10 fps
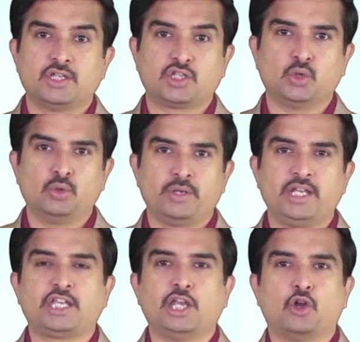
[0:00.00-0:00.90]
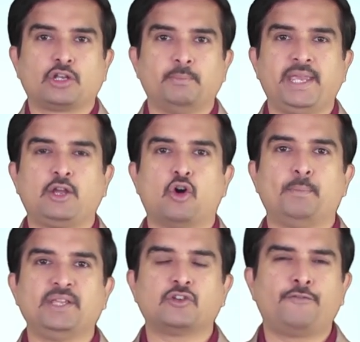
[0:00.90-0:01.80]
So it cannot make
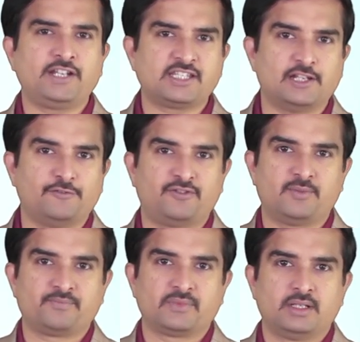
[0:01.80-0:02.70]
copies of itself.